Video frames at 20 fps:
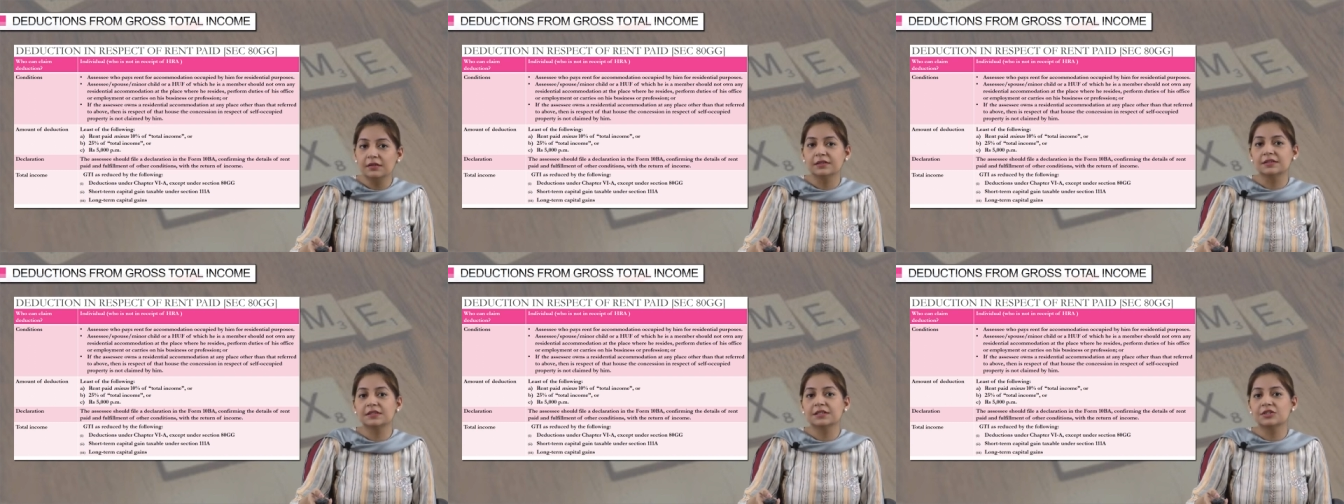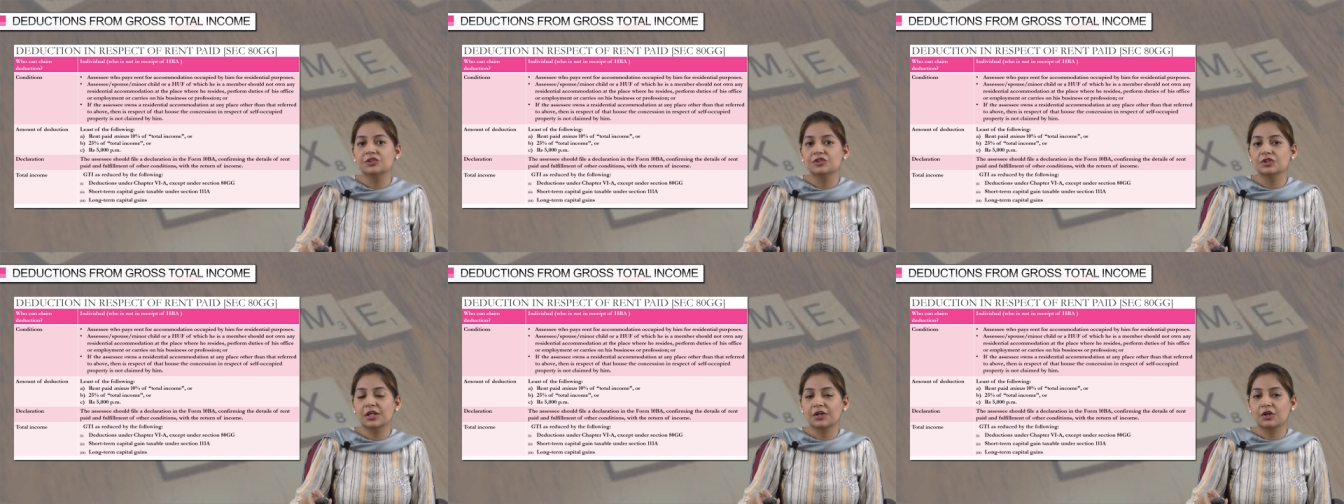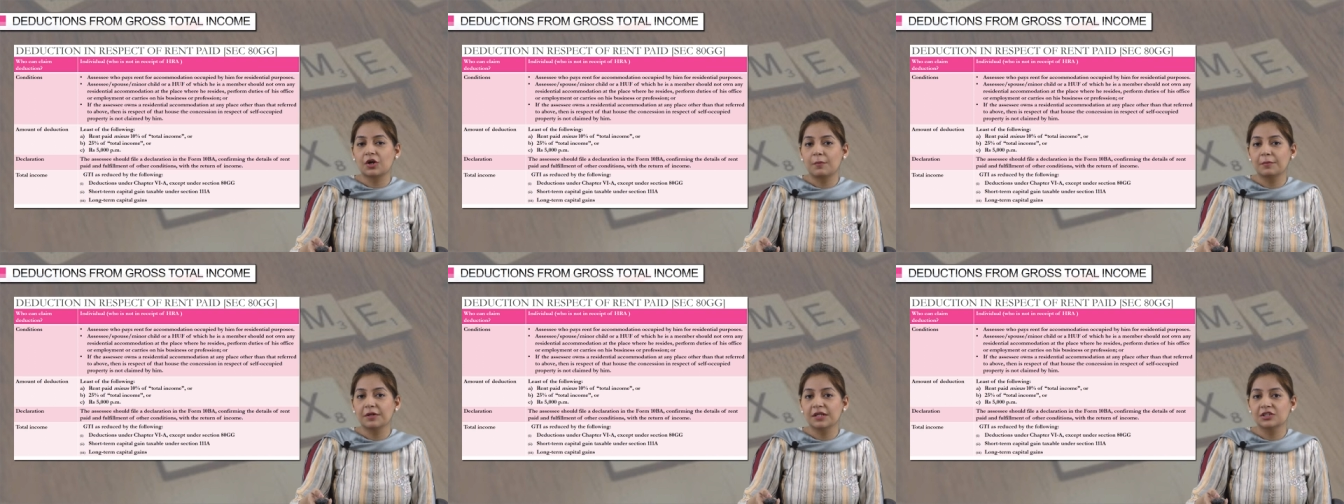residential
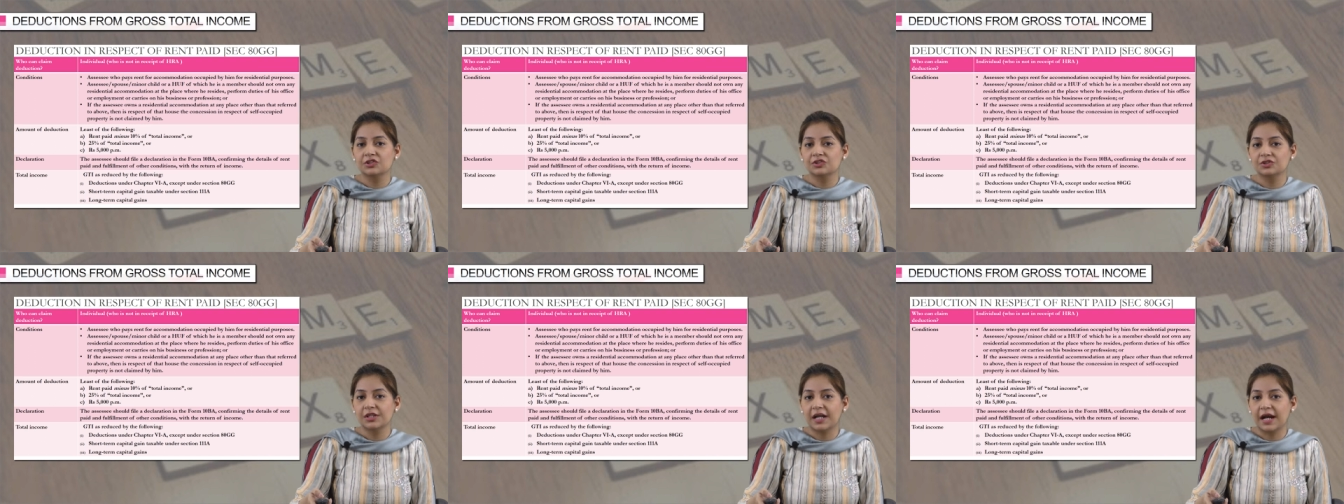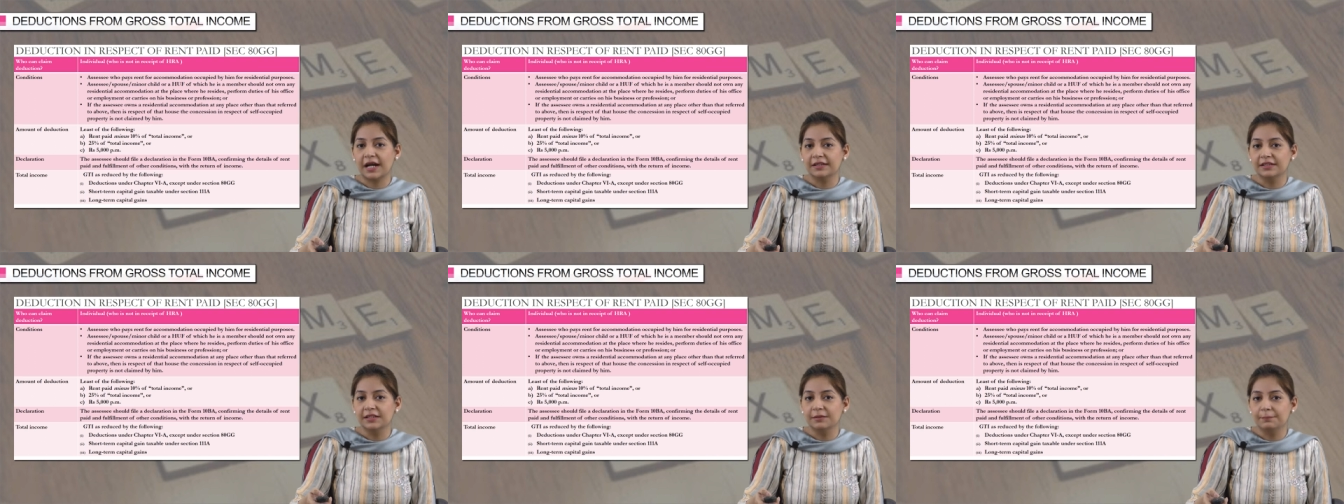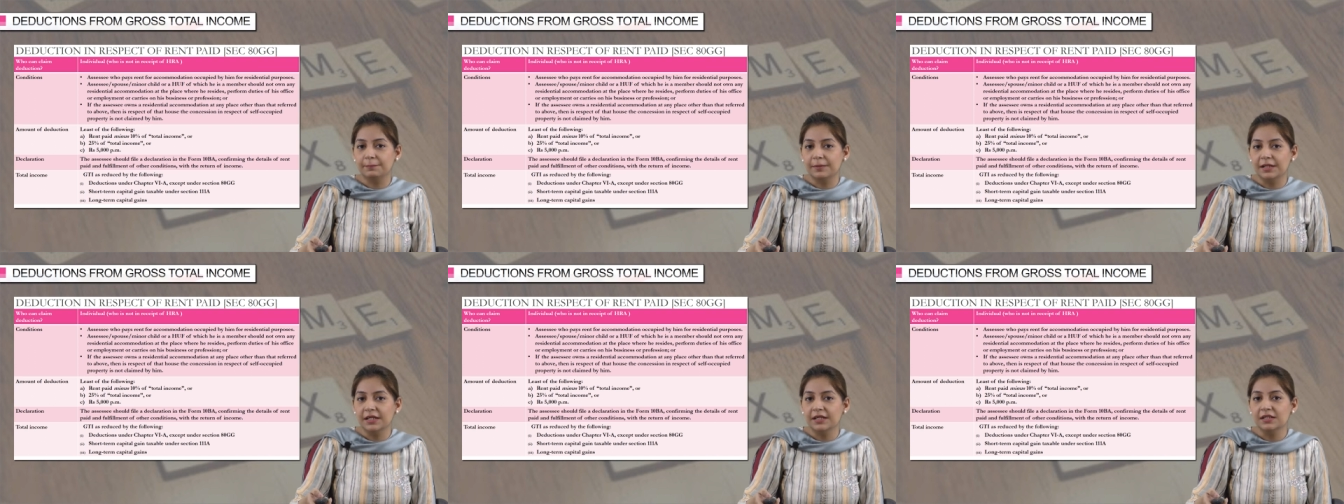accommodation at
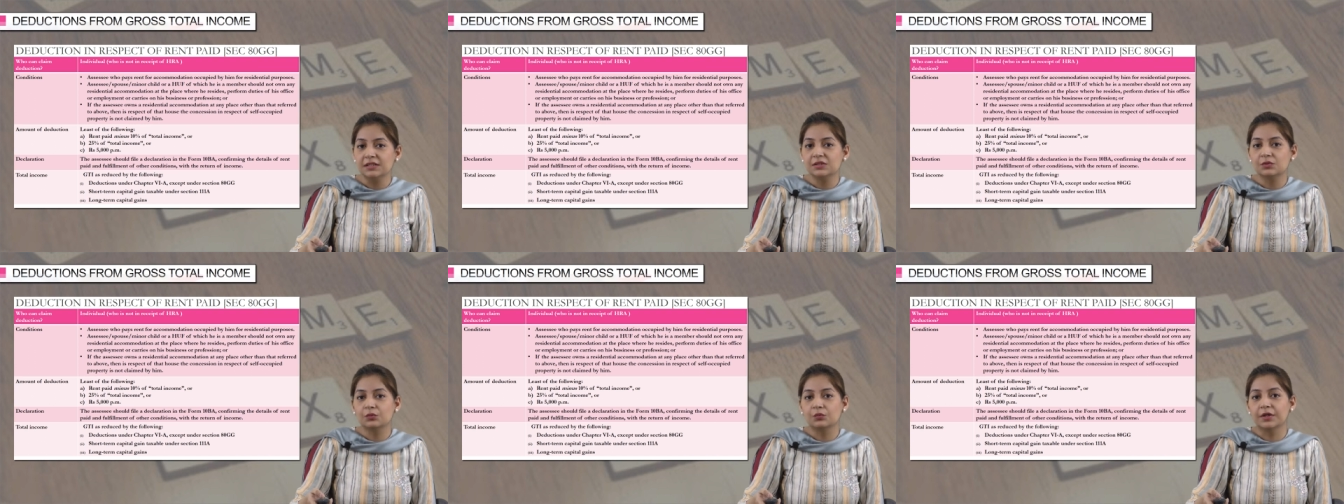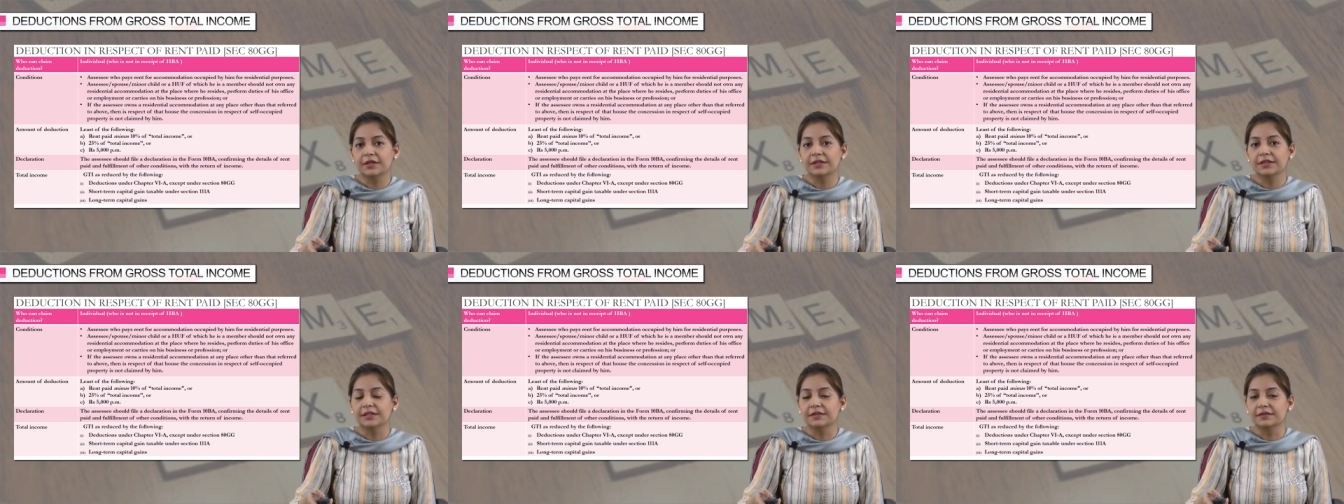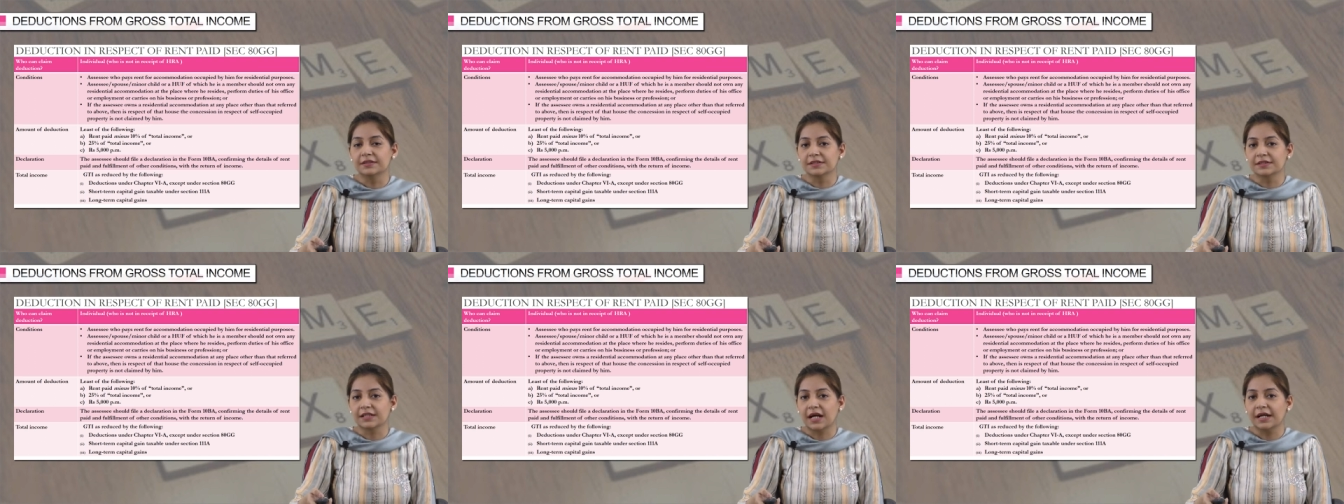the place where
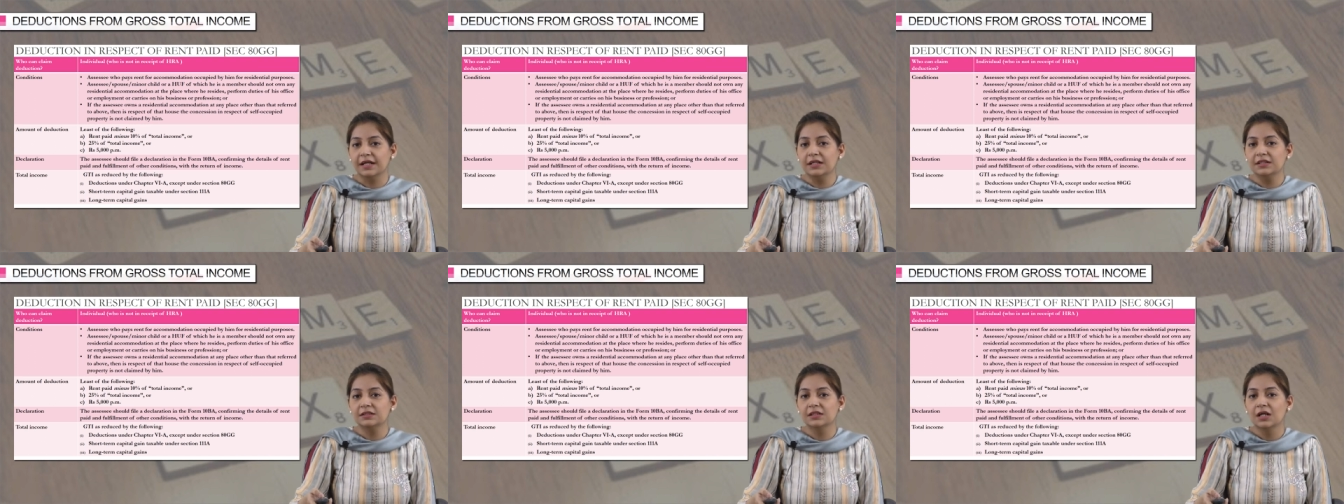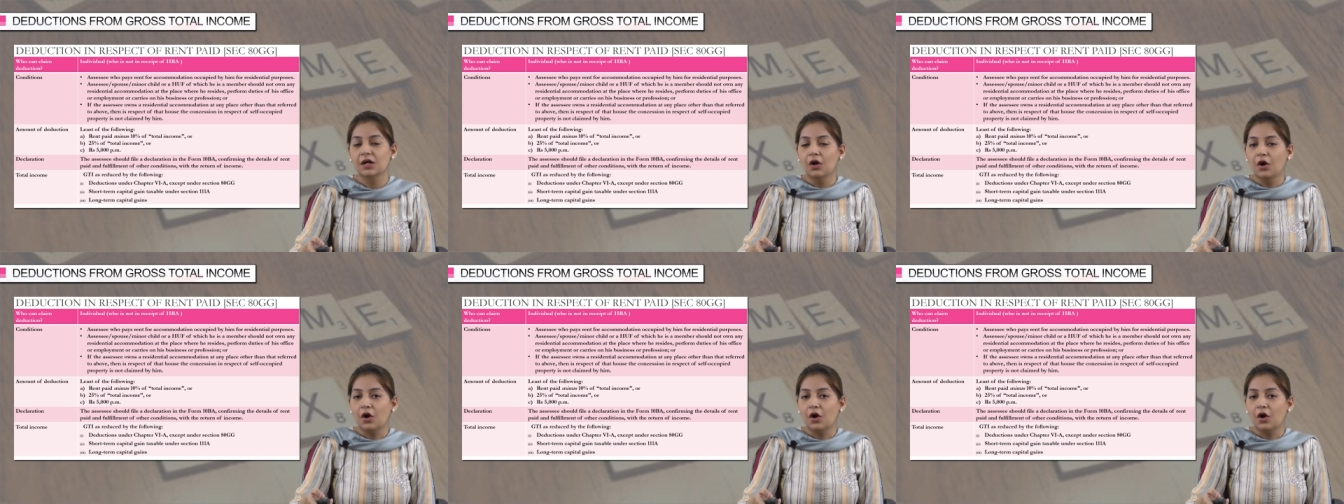he resides